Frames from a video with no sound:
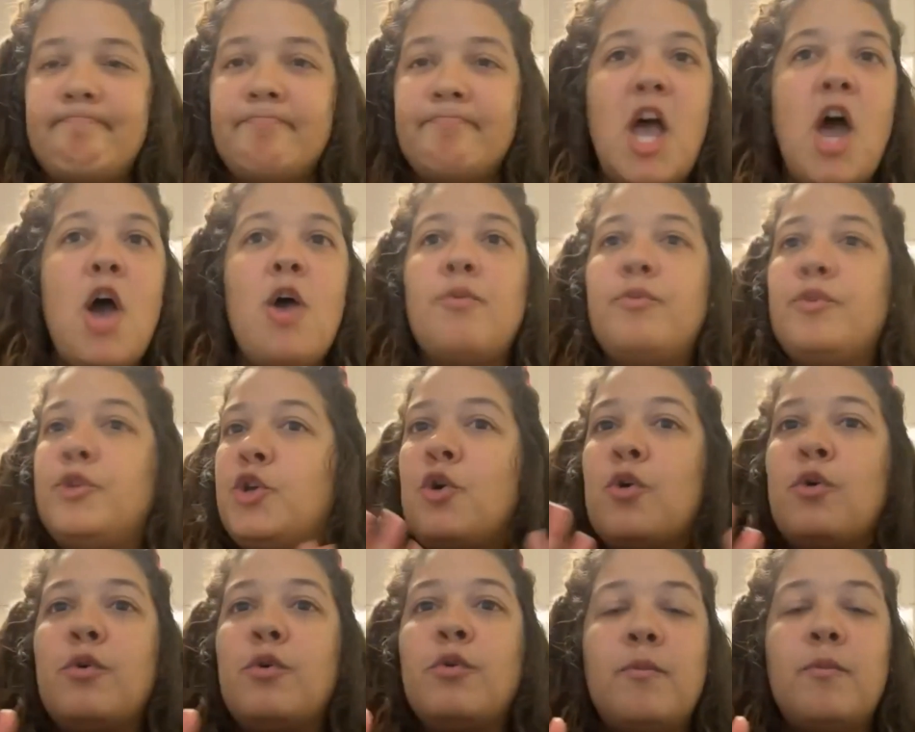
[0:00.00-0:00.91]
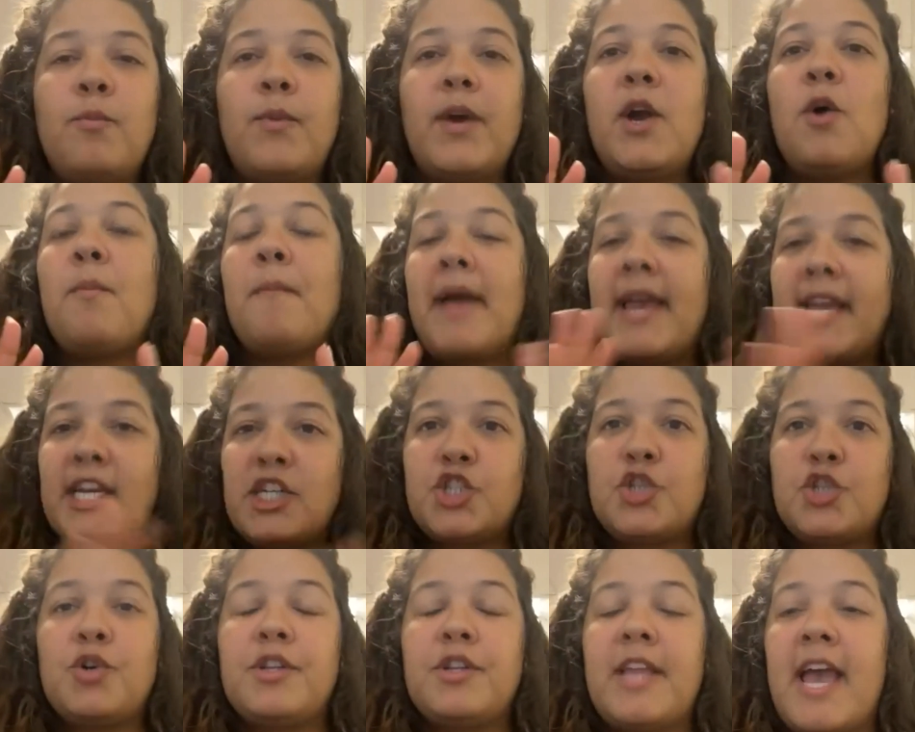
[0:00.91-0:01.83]
no, you'll we'll make
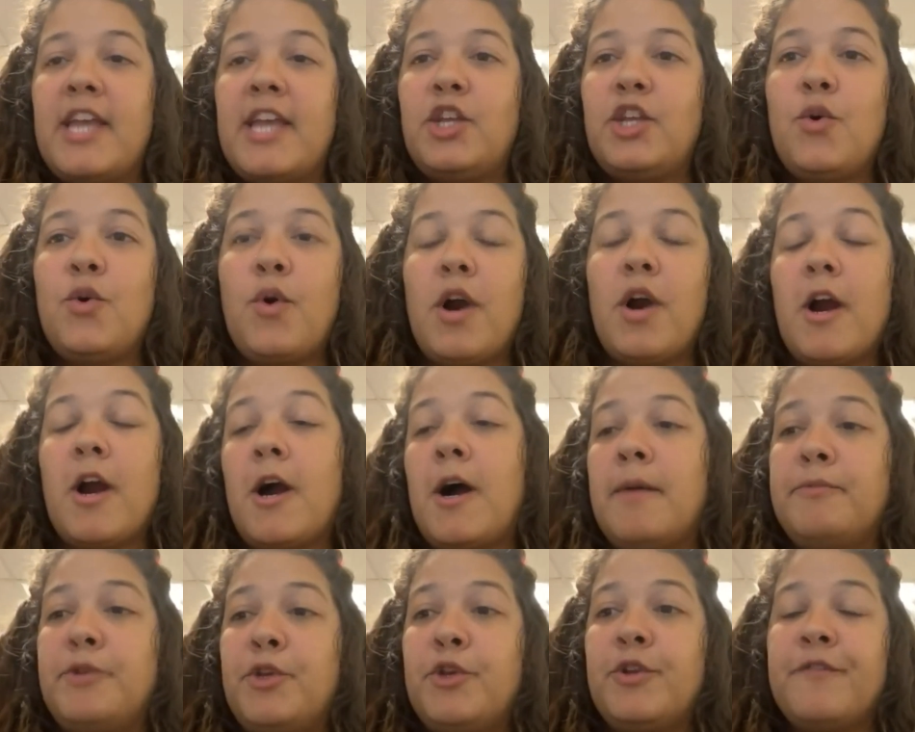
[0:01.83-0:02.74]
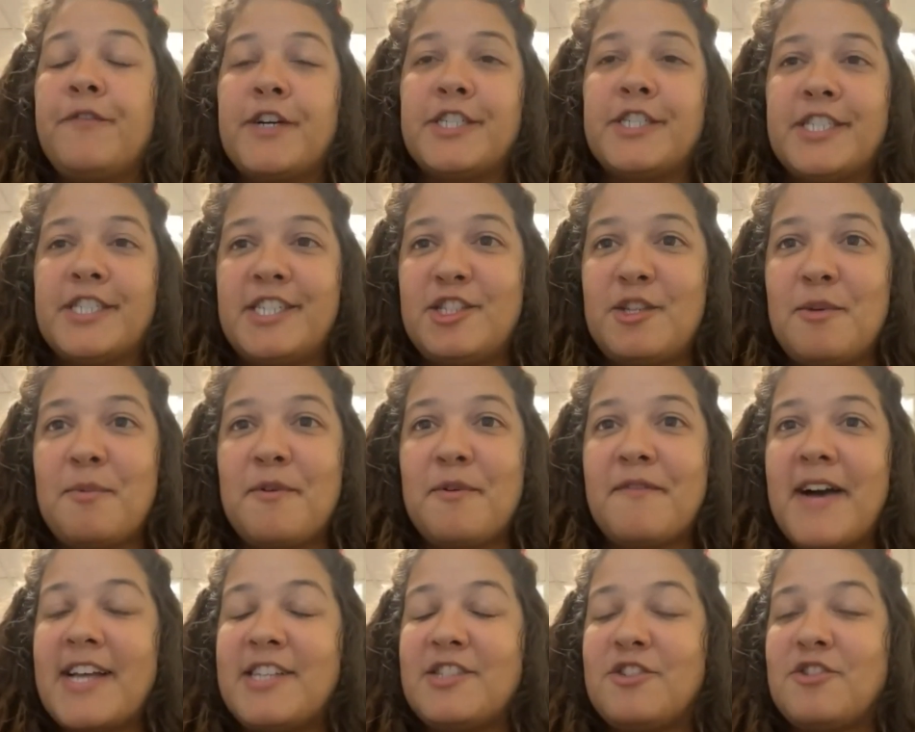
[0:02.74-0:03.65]
sure that your um university
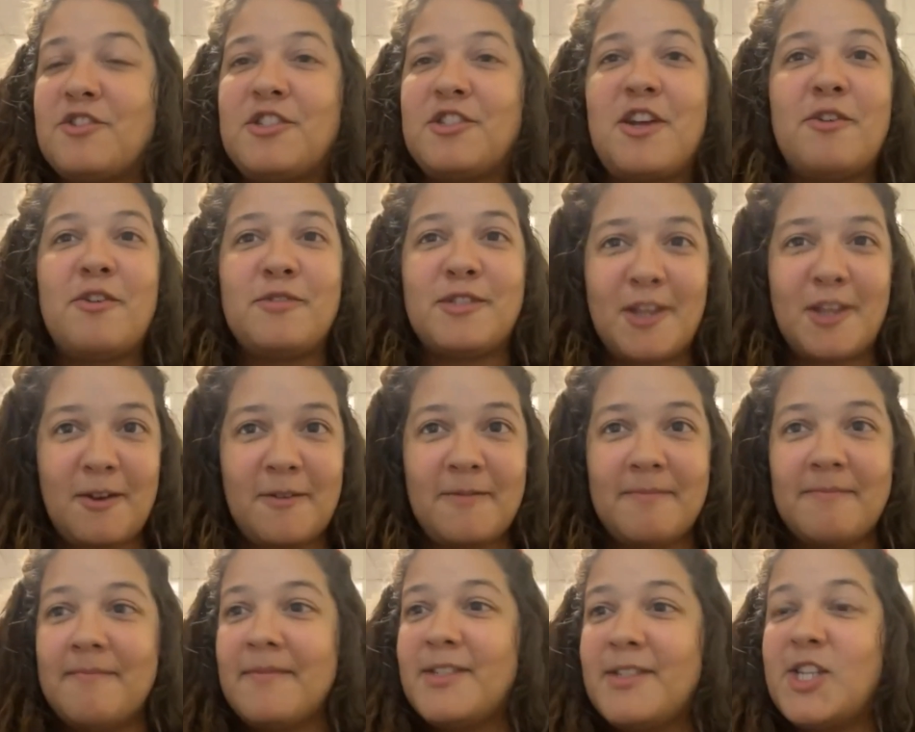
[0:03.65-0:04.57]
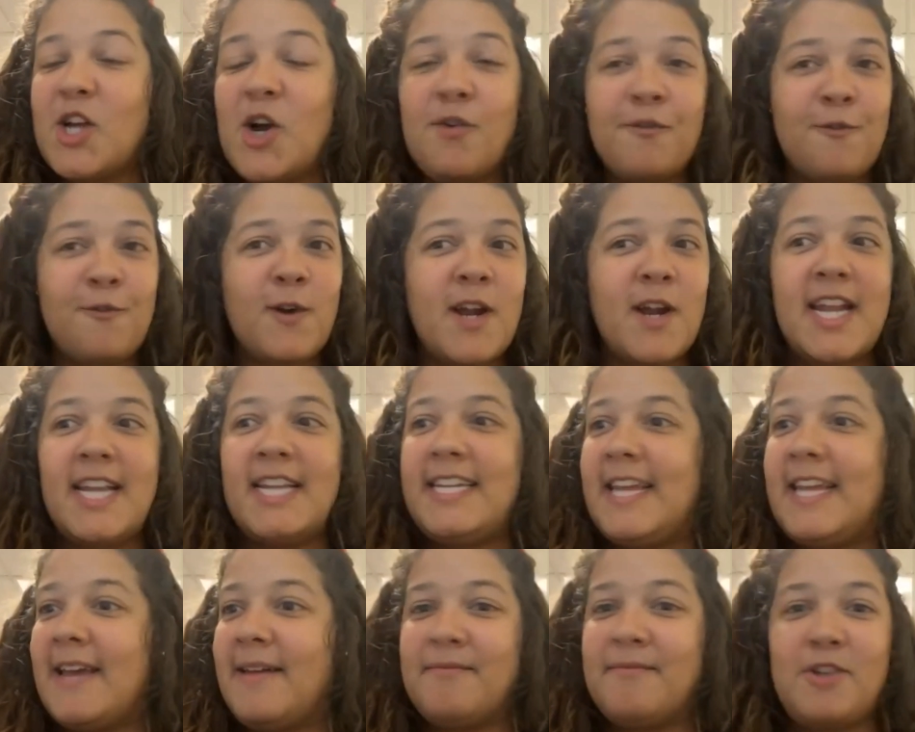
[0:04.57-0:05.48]
supervisors know. So don't fret it
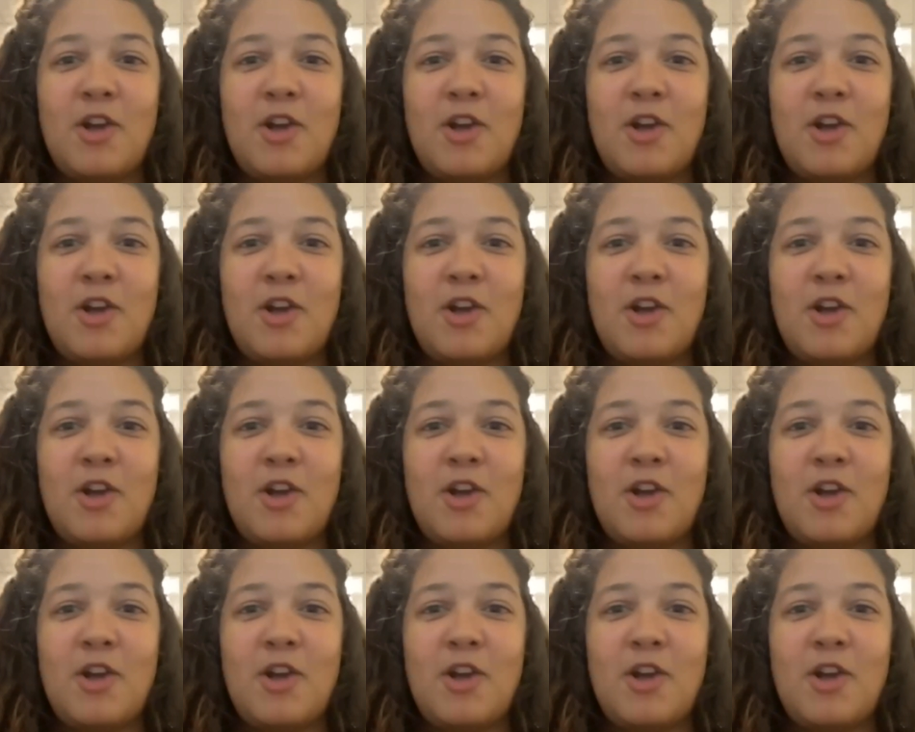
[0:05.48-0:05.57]
yet.